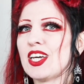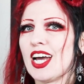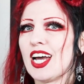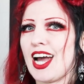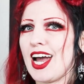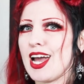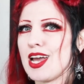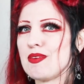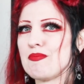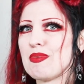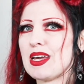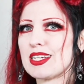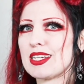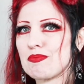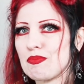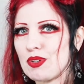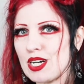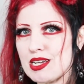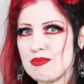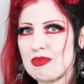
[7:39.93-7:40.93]
I
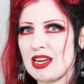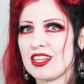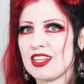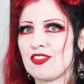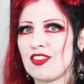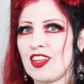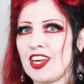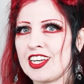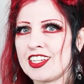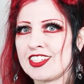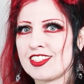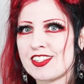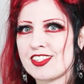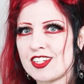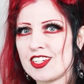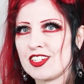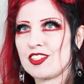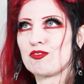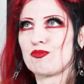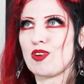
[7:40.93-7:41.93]
make pre-made things,
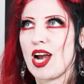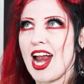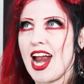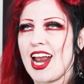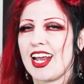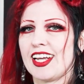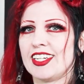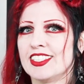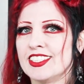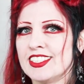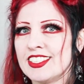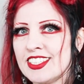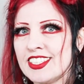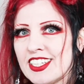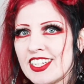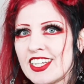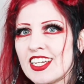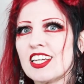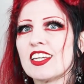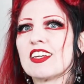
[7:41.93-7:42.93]
Ray.
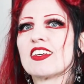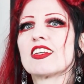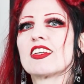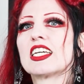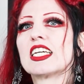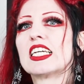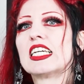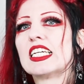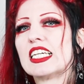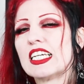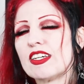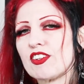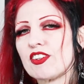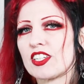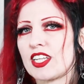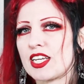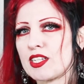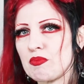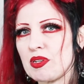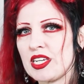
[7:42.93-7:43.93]
If you're
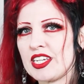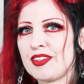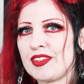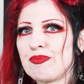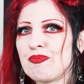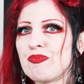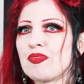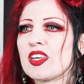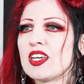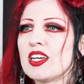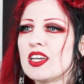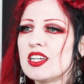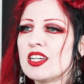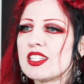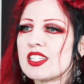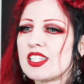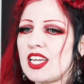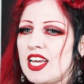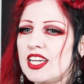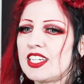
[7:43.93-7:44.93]
like me,
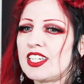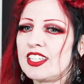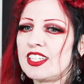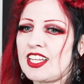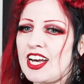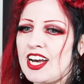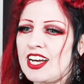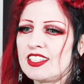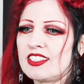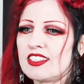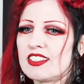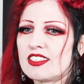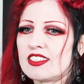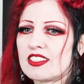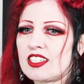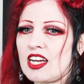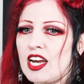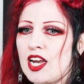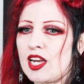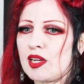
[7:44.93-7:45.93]
taking that
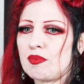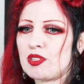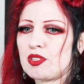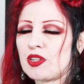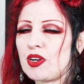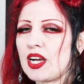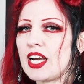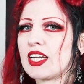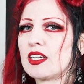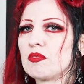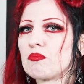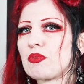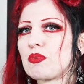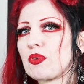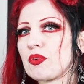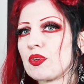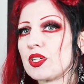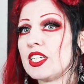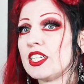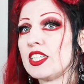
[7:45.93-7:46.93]
time to go ahead and
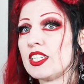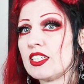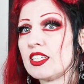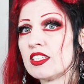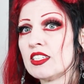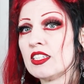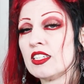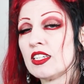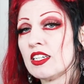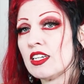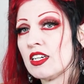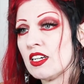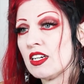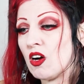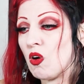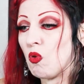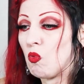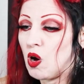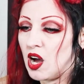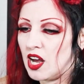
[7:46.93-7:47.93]

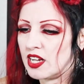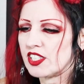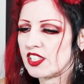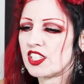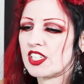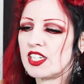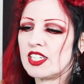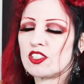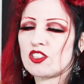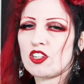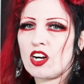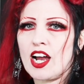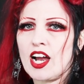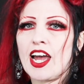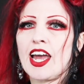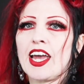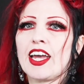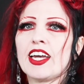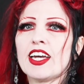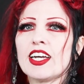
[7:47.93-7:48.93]
pre-wash and
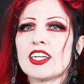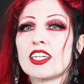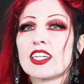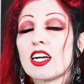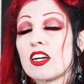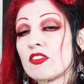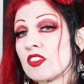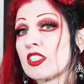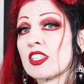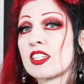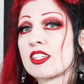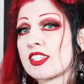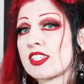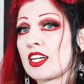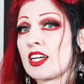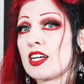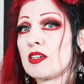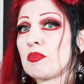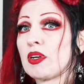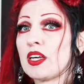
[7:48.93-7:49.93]
dry and get everything
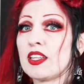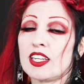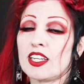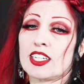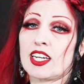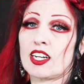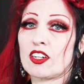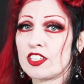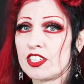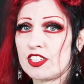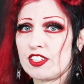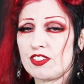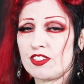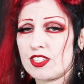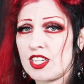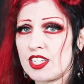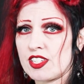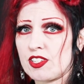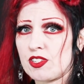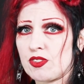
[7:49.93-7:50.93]
set up and then get all your
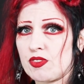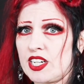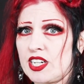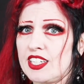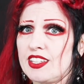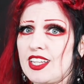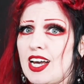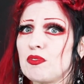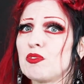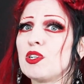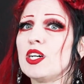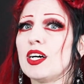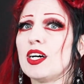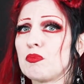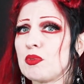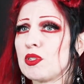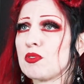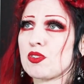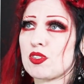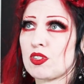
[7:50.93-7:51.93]
utensils ready, that will
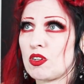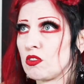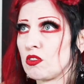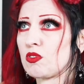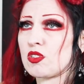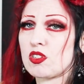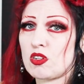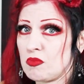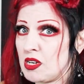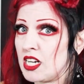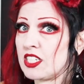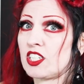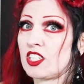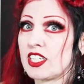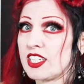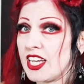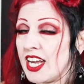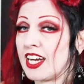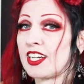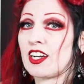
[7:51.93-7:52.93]
help you so much. I
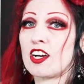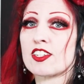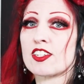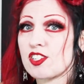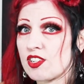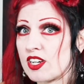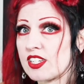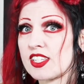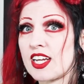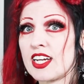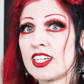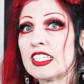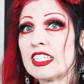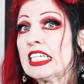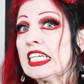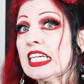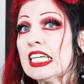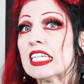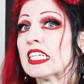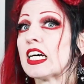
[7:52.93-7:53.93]
cannot stress that
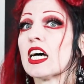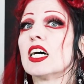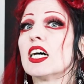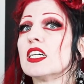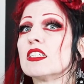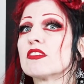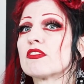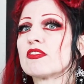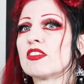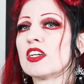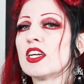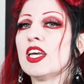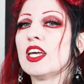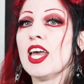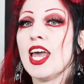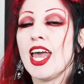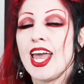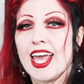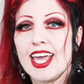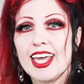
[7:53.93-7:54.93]

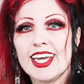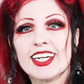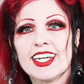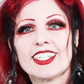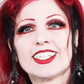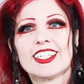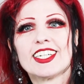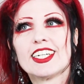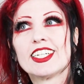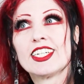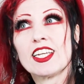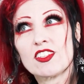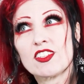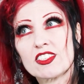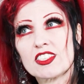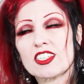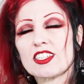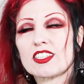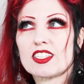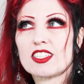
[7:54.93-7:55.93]
enough. And another
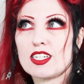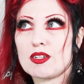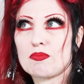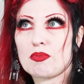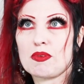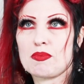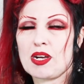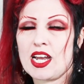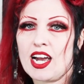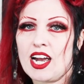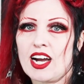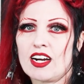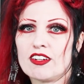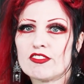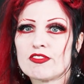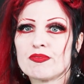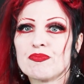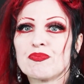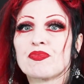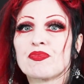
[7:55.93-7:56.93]
little tip I might
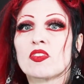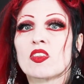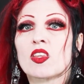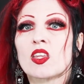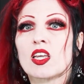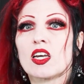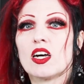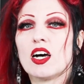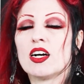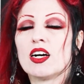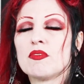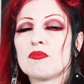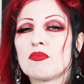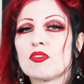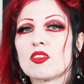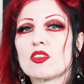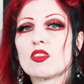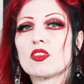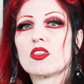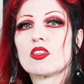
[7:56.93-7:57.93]
have,
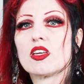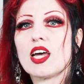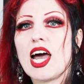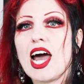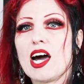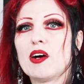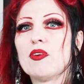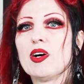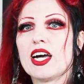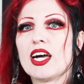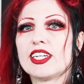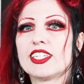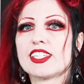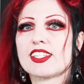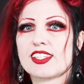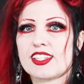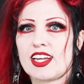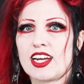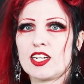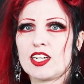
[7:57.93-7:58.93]
how I
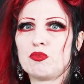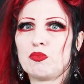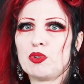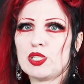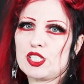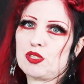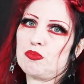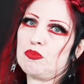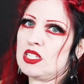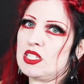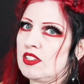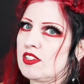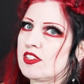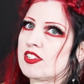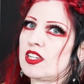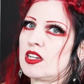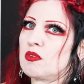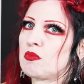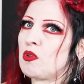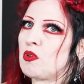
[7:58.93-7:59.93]
decide which
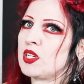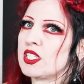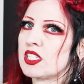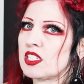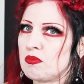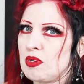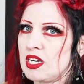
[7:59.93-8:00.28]
meals I'm going to